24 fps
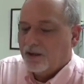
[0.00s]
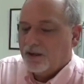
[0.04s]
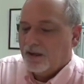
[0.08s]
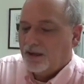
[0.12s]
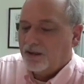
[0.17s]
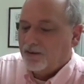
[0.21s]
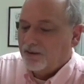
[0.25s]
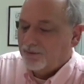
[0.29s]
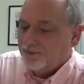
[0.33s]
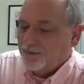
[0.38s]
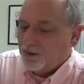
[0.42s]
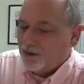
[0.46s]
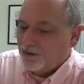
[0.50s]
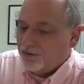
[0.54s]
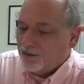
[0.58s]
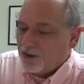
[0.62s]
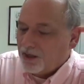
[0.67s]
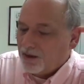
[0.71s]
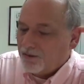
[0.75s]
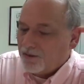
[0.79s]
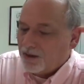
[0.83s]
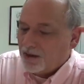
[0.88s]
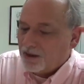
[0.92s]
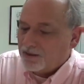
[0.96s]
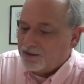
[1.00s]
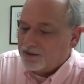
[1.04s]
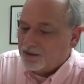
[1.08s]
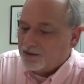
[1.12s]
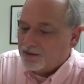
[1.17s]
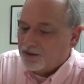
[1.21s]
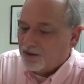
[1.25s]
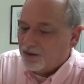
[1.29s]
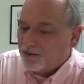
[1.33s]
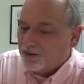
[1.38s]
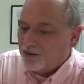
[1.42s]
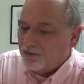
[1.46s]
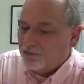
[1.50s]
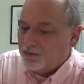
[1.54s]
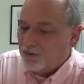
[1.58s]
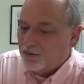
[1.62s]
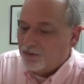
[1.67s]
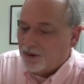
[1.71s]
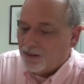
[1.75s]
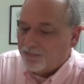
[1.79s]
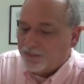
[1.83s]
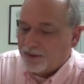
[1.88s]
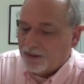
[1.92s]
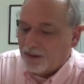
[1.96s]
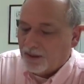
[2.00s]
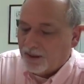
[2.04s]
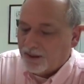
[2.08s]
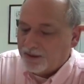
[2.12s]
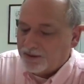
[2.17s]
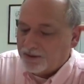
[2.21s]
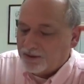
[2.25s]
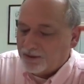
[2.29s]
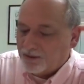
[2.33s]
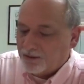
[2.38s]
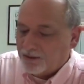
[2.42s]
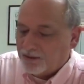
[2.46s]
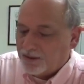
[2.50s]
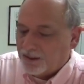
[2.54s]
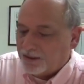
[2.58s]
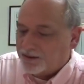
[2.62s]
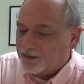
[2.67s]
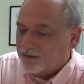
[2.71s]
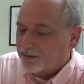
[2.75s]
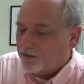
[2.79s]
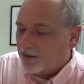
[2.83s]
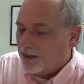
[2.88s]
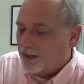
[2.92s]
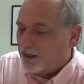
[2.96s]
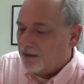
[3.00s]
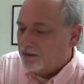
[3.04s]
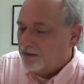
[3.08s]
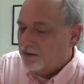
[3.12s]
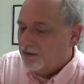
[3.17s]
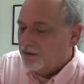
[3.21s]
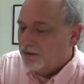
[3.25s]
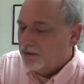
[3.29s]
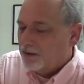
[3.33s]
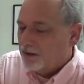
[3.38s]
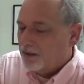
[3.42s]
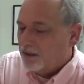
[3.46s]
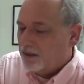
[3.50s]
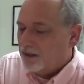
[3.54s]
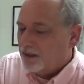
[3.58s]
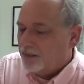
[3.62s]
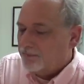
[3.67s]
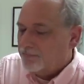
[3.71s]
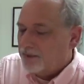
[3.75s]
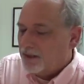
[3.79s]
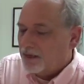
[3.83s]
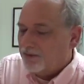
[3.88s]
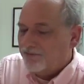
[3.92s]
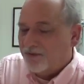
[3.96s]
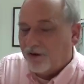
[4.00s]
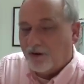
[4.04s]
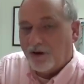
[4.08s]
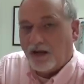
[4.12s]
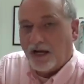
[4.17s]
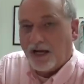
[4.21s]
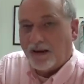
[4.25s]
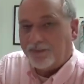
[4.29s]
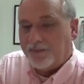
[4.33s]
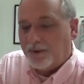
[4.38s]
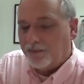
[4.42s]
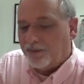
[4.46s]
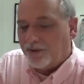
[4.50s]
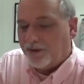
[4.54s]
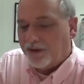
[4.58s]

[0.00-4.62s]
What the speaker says: and you know, here we are. It says, oh, you blew up on line 2. That's great. And I'm not very happy